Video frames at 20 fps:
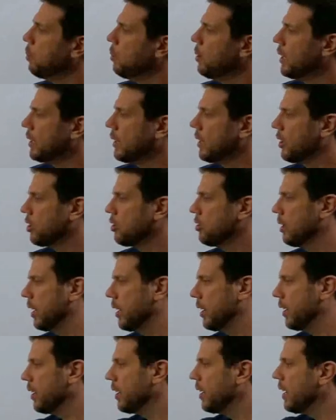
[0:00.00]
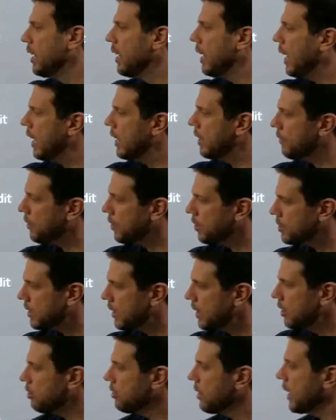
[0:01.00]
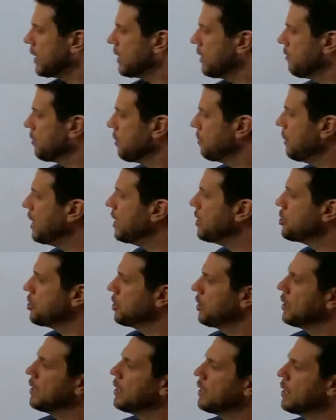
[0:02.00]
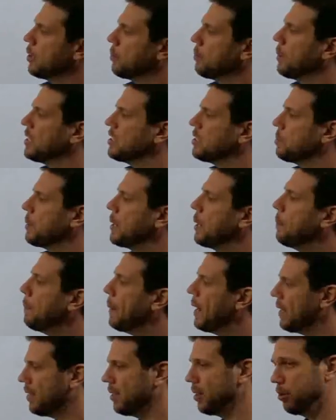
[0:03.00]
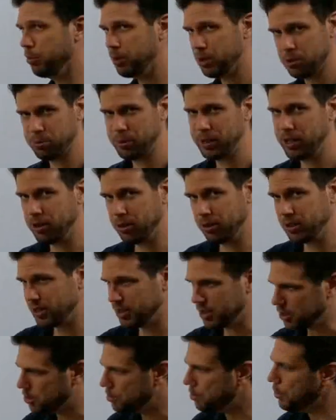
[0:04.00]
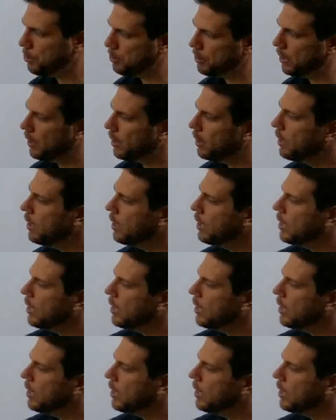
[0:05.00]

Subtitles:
pulling their credit, and if there's incorrect information, there must be a method, which we know is disputing.